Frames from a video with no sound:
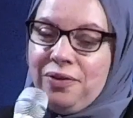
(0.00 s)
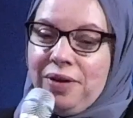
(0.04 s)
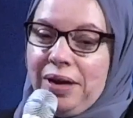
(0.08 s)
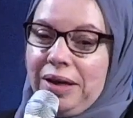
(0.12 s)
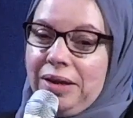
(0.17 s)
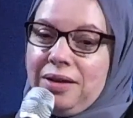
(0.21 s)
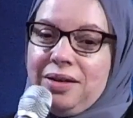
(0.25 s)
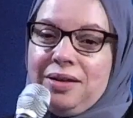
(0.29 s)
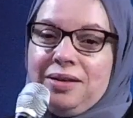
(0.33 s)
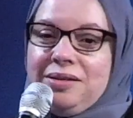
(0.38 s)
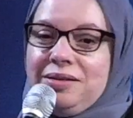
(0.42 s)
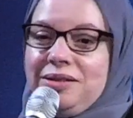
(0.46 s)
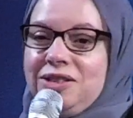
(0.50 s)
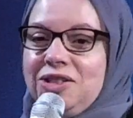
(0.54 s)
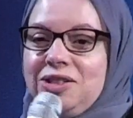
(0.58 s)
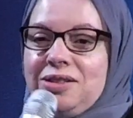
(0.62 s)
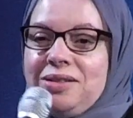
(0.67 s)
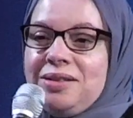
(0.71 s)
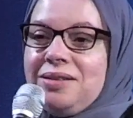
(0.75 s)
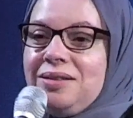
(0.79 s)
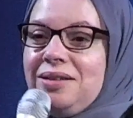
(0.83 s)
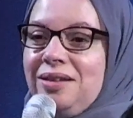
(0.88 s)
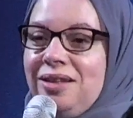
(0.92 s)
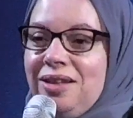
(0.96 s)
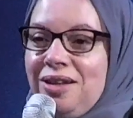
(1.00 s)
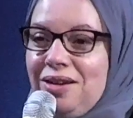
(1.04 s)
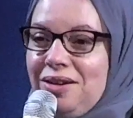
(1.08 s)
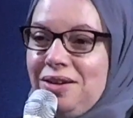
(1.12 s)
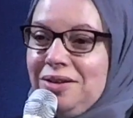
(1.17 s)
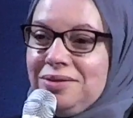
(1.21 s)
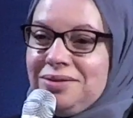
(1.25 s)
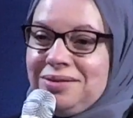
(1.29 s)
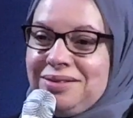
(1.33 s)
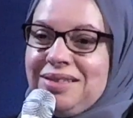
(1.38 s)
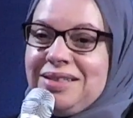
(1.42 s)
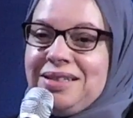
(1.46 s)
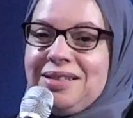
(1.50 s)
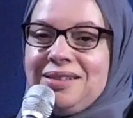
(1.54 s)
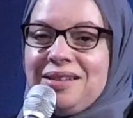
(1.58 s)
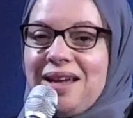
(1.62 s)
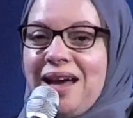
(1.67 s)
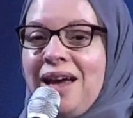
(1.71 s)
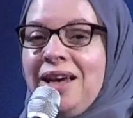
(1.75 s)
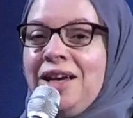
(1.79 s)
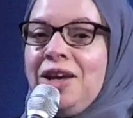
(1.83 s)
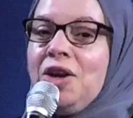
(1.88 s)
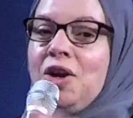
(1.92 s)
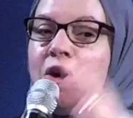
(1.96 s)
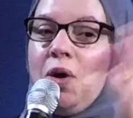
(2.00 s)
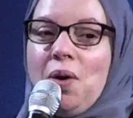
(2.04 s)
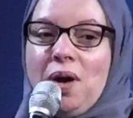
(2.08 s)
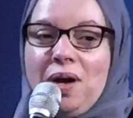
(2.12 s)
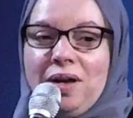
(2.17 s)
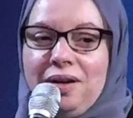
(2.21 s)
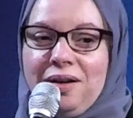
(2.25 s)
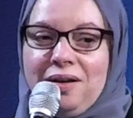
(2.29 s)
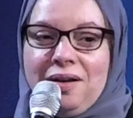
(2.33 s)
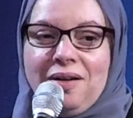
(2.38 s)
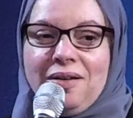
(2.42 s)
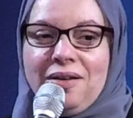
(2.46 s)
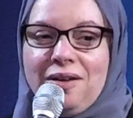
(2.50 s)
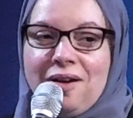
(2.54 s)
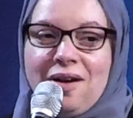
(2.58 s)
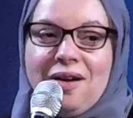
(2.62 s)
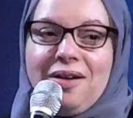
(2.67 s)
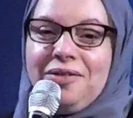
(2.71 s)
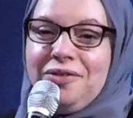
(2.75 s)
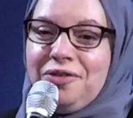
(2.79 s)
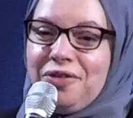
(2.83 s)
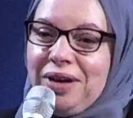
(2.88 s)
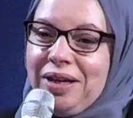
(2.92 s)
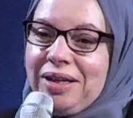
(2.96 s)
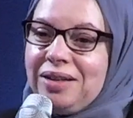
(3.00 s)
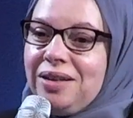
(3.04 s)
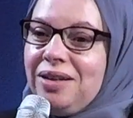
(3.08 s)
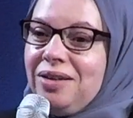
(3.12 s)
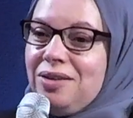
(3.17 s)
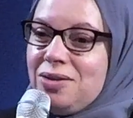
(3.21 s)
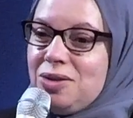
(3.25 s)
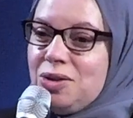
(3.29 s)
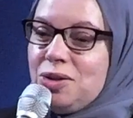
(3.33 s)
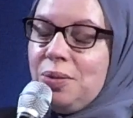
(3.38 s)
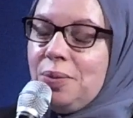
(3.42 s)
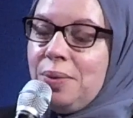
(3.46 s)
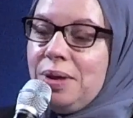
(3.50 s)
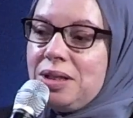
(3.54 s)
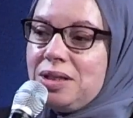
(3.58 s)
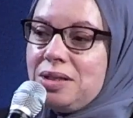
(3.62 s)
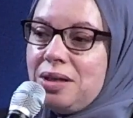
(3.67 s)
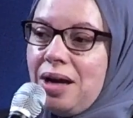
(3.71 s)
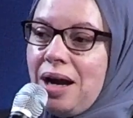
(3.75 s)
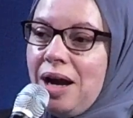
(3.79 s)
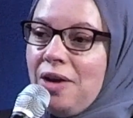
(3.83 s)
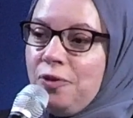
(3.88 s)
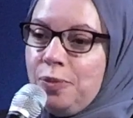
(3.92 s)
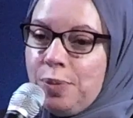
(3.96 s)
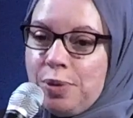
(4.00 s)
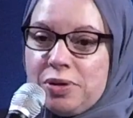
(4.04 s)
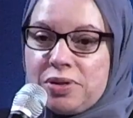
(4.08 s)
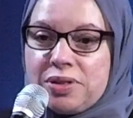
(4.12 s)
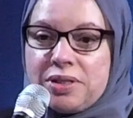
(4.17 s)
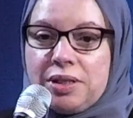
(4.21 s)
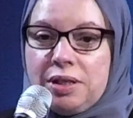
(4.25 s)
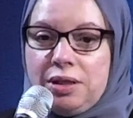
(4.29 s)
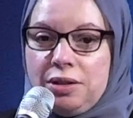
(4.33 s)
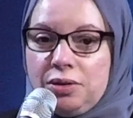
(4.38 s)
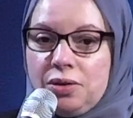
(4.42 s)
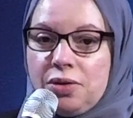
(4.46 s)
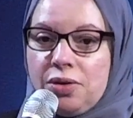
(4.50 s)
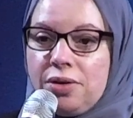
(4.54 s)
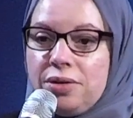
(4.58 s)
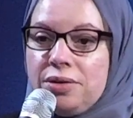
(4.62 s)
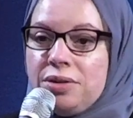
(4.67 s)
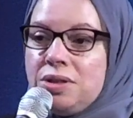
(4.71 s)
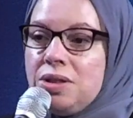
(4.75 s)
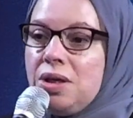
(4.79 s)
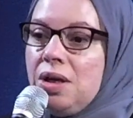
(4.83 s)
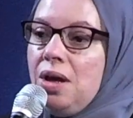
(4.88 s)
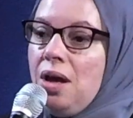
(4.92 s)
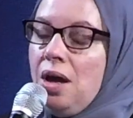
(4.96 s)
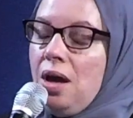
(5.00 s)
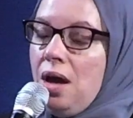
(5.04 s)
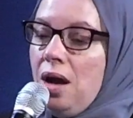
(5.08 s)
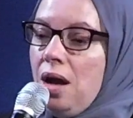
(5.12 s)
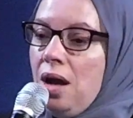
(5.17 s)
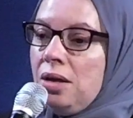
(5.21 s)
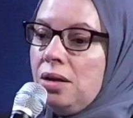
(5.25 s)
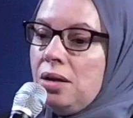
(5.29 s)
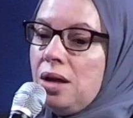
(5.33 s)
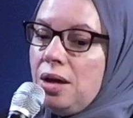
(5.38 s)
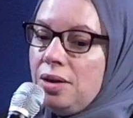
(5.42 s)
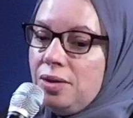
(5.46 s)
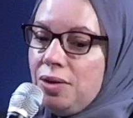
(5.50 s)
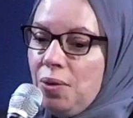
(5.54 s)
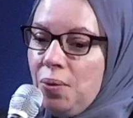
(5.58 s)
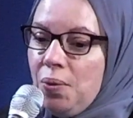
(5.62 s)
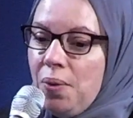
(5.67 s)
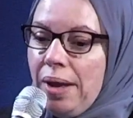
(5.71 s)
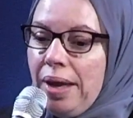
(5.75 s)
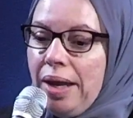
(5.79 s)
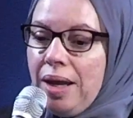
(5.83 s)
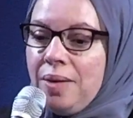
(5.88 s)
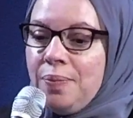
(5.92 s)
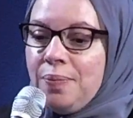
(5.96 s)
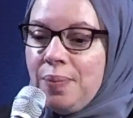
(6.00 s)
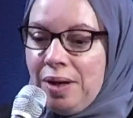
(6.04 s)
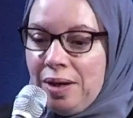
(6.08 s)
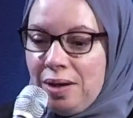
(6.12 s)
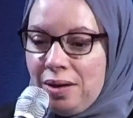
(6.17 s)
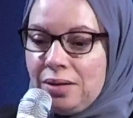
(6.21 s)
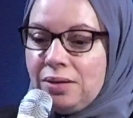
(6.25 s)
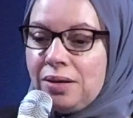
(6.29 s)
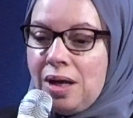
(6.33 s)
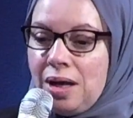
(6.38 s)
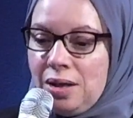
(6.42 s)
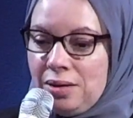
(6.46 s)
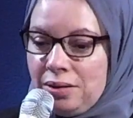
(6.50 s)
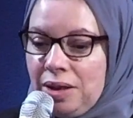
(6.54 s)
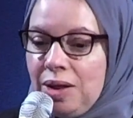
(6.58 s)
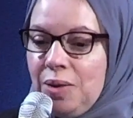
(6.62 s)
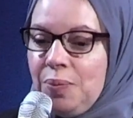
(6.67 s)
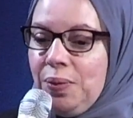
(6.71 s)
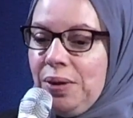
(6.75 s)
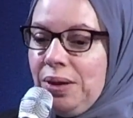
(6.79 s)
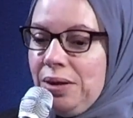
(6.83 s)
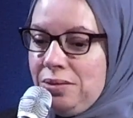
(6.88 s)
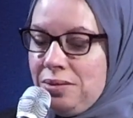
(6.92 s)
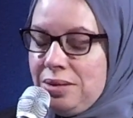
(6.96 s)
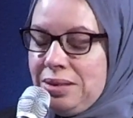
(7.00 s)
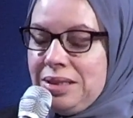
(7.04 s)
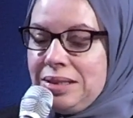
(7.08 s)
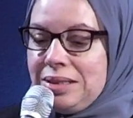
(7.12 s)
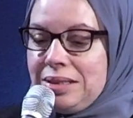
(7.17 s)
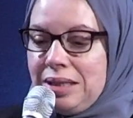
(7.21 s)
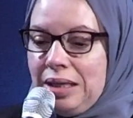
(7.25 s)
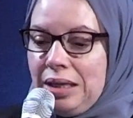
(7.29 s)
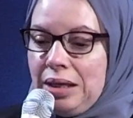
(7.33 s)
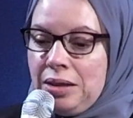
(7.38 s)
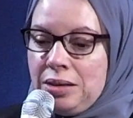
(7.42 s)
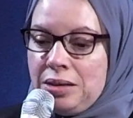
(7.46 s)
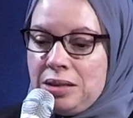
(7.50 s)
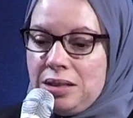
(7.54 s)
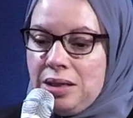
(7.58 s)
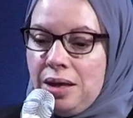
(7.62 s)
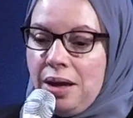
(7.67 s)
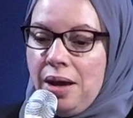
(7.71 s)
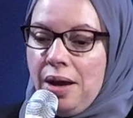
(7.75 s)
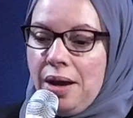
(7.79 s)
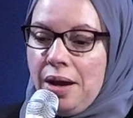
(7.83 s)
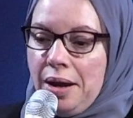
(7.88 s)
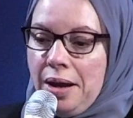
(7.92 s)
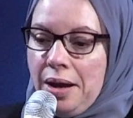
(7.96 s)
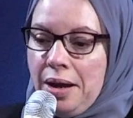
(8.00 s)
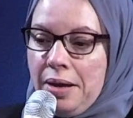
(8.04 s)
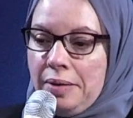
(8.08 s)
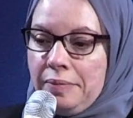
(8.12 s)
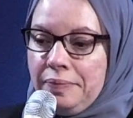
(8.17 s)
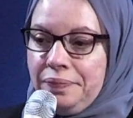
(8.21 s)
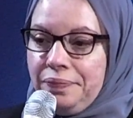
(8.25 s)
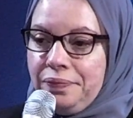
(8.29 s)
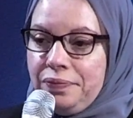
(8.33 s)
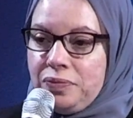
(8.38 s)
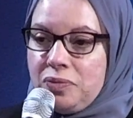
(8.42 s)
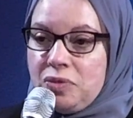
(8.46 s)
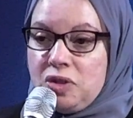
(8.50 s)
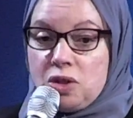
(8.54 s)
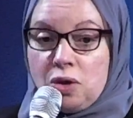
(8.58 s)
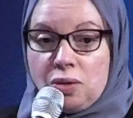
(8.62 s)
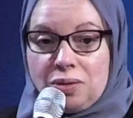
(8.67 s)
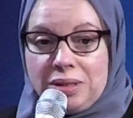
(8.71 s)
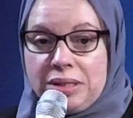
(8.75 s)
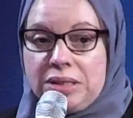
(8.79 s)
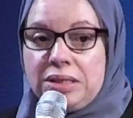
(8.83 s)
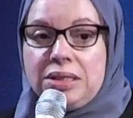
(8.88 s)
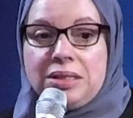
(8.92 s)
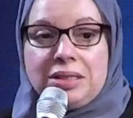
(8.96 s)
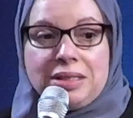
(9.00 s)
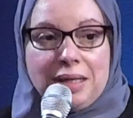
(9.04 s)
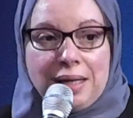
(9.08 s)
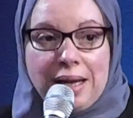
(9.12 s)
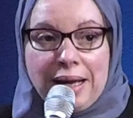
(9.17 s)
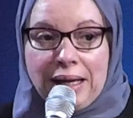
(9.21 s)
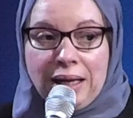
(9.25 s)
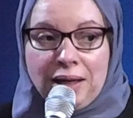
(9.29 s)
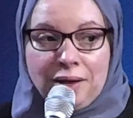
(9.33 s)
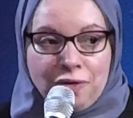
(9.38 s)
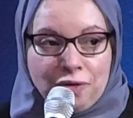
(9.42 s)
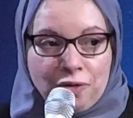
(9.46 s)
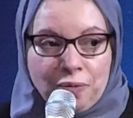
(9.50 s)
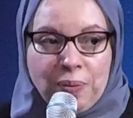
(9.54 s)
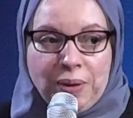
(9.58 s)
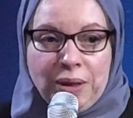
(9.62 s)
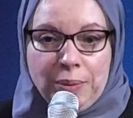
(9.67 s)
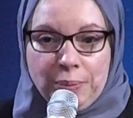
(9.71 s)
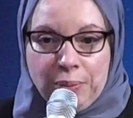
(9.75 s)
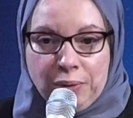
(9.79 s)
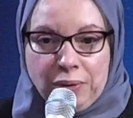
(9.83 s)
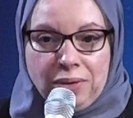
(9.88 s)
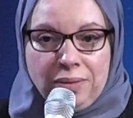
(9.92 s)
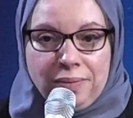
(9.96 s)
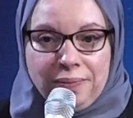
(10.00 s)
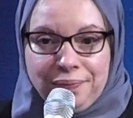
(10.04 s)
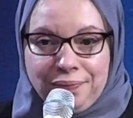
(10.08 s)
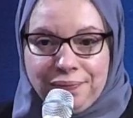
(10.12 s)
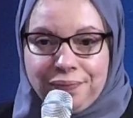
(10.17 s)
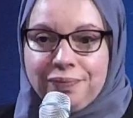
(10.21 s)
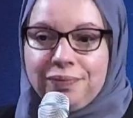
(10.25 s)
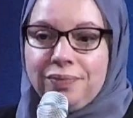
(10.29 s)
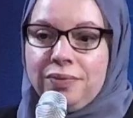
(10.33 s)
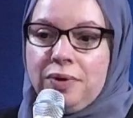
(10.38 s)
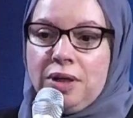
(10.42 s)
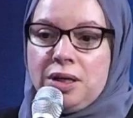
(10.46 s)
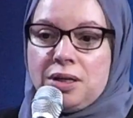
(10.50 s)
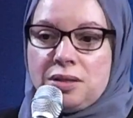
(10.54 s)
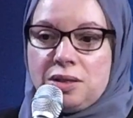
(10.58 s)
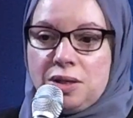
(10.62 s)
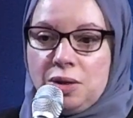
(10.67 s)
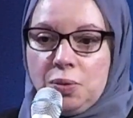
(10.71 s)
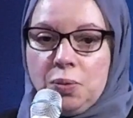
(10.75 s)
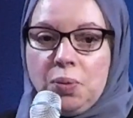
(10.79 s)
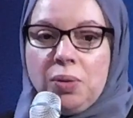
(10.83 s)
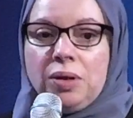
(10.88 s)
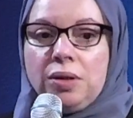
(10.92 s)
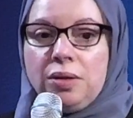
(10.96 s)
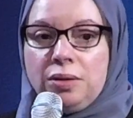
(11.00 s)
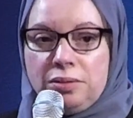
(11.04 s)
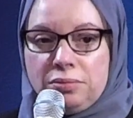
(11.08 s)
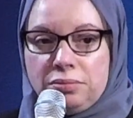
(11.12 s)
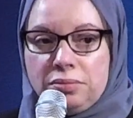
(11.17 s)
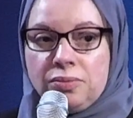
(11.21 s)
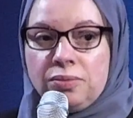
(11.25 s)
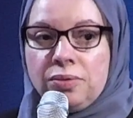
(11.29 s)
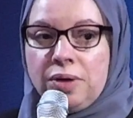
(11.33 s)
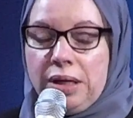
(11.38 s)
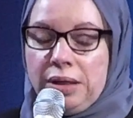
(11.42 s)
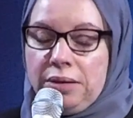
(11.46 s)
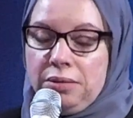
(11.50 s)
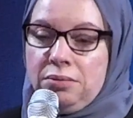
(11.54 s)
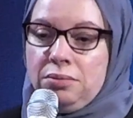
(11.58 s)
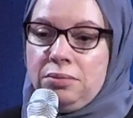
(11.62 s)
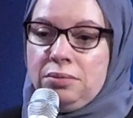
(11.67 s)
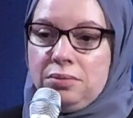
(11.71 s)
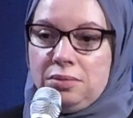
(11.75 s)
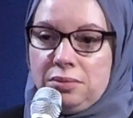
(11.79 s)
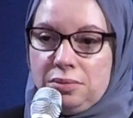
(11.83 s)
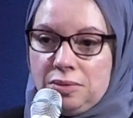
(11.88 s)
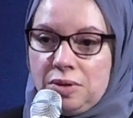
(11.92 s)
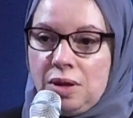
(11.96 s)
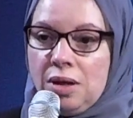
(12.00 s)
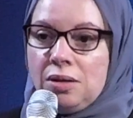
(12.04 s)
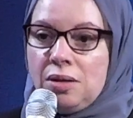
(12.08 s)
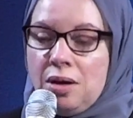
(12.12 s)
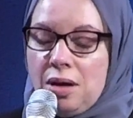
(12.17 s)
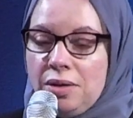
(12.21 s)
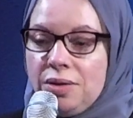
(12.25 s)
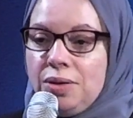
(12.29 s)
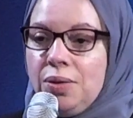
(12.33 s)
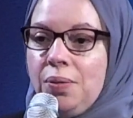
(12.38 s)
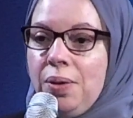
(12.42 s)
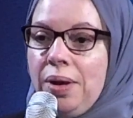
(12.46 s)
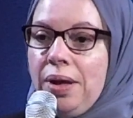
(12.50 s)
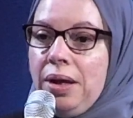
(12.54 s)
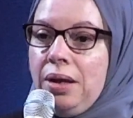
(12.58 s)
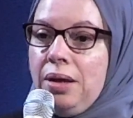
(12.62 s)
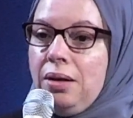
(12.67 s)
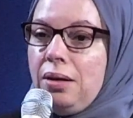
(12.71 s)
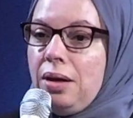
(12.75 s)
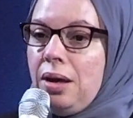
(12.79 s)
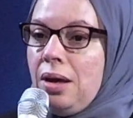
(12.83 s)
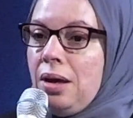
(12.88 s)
I can just, I can go on and on and on. Frankly, there's so much that I've personally learned along the way, but I'll keep it succinct. Don't listen to negative people, because there will run along the way